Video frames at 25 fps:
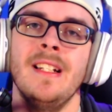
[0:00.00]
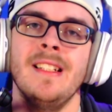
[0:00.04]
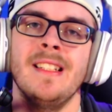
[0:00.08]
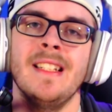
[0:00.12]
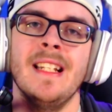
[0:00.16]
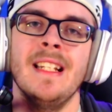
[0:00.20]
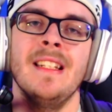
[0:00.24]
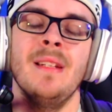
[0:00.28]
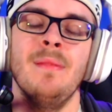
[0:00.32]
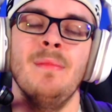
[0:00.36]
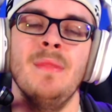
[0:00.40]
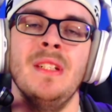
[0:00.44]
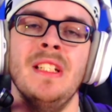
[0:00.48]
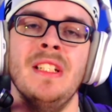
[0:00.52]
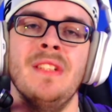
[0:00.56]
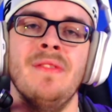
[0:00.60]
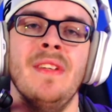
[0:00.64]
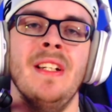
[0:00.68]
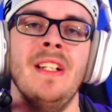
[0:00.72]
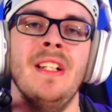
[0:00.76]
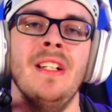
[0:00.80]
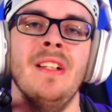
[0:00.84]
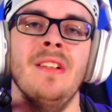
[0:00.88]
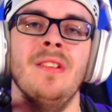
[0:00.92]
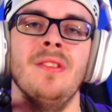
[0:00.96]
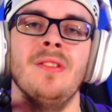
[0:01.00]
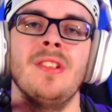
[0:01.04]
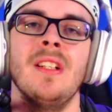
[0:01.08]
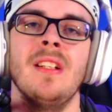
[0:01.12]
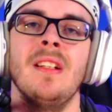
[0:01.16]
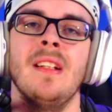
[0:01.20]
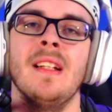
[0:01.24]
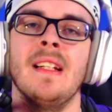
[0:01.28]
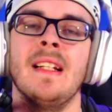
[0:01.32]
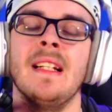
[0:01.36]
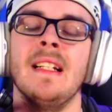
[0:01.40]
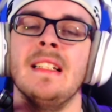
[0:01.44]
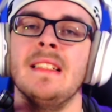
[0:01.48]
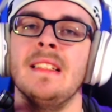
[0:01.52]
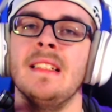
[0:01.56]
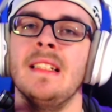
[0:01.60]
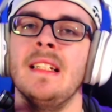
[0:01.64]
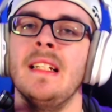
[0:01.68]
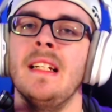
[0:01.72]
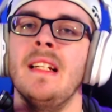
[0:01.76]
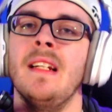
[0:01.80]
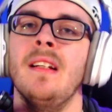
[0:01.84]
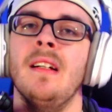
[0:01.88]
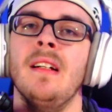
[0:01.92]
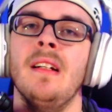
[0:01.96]
Send them these videos. Like I
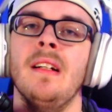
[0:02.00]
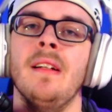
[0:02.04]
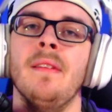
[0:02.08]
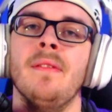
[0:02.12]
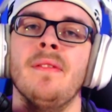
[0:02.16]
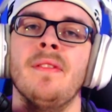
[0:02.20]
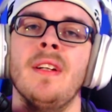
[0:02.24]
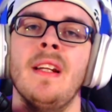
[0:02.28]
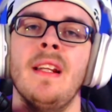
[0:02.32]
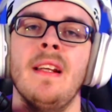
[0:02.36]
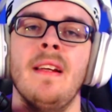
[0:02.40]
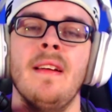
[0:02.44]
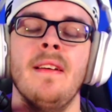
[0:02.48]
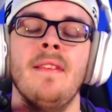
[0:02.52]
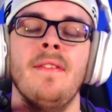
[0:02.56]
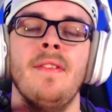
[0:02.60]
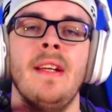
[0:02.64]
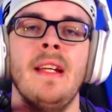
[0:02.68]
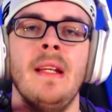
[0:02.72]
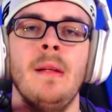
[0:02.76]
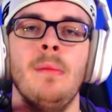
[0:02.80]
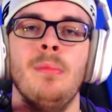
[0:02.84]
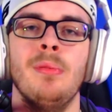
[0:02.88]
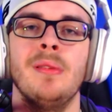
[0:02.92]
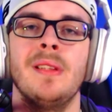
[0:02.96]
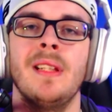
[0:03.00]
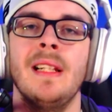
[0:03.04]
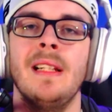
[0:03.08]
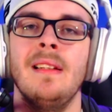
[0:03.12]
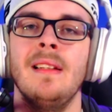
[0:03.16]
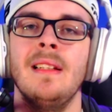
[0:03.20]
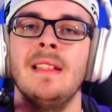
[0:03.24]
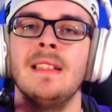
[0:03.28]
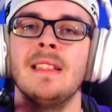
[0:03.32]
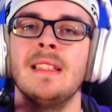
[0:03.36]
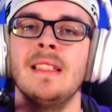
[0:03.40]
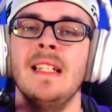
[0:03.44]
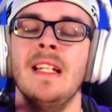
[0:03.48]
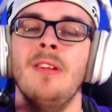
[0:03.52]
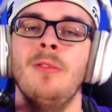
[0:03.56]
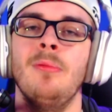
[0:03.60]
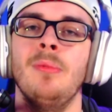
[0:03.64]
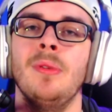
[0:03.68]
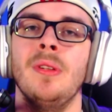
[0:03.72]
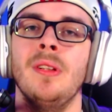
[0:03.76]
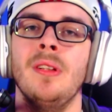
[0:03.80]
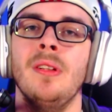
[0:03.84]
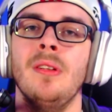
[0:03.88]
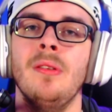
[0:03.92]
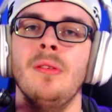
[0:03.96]
said, I'm going to have a playlist down
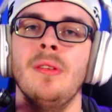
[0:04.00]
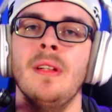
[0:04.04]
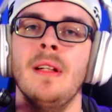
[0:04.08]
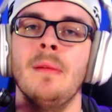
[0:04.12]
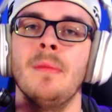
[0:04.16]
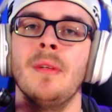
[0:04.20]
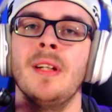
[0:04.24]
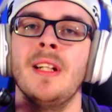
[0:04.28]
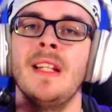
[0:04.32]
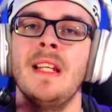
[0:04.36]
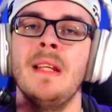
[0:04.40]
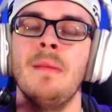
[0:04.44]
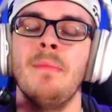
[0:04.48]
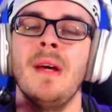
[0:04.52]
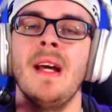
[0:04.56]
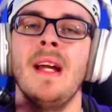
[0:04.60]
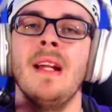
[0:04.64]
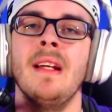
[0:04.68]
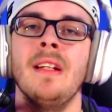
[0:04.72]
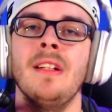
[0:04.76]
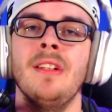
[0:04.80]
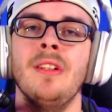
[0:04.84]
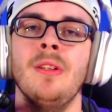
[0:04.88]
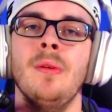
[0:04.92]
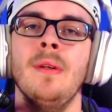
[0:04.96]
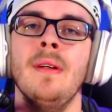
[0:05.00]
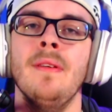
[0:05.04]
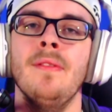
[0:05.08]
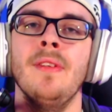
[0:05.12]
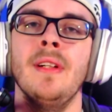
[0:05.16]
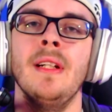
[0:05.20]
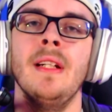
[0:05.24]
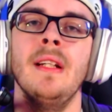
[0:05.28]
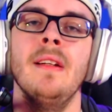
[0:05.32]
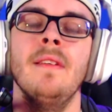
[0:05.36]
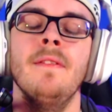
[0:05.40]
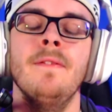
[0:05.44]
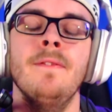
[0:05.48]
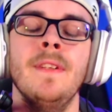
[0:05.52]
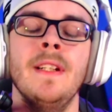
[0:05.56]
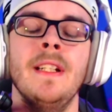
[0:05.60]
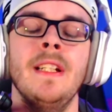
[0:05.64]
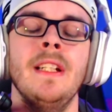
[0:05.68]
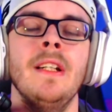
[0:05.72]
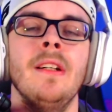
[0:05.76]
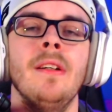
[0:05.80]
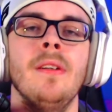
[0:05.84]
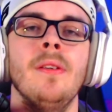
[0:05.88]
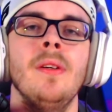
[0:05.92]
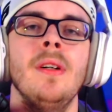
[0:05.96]
below that I'm going to keep adding to every
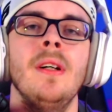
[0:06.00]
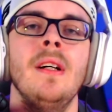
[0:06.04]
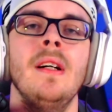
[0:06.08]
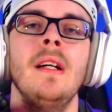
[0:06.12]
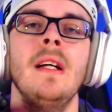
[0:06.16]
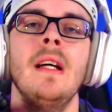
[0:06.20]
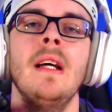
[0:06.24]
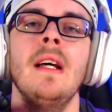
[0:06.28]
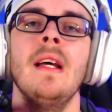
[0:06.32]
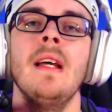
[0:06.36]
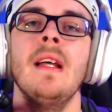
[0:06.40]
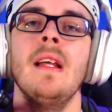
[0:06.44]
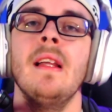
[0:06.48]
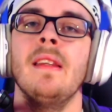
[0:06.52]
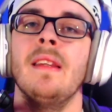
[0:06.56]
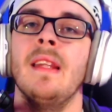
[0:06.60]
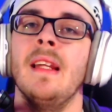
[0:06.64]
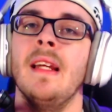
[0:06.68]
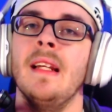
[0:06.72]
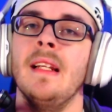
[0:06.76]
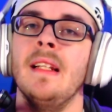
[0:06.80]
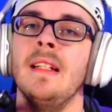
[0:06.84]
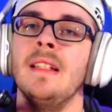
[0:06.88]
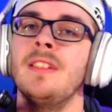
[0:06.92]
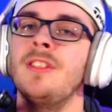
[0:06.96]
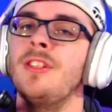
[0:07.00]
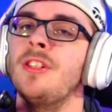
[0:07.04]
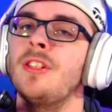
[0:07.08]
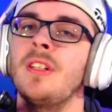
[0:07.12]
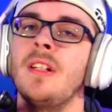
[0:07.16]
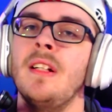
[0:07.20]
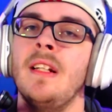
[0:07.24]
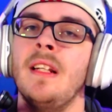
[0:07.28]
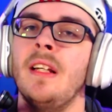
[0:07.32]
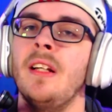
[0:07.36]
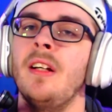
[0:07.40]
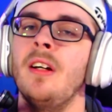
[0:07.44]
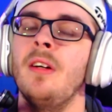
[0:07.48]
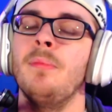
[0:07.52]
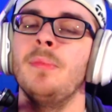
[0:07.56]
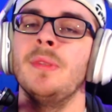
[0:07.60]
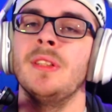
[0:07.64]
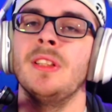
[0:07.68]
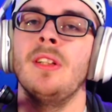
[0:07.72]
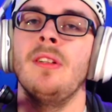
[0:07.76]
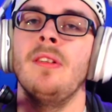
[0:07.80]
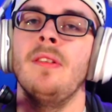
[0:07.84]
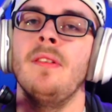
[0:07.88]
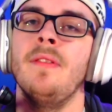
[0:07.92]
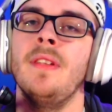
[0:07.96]
video that is just going to encompass
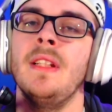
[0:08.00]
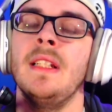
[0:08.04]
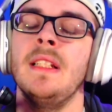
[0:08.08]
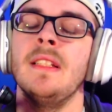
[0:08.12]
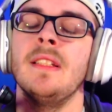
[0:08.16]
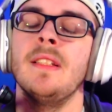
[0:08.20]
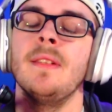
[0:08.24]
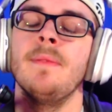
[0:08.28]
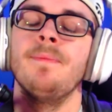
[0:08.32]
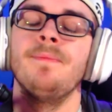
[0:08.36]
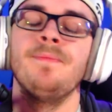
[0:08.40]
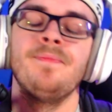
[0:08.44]
all of these.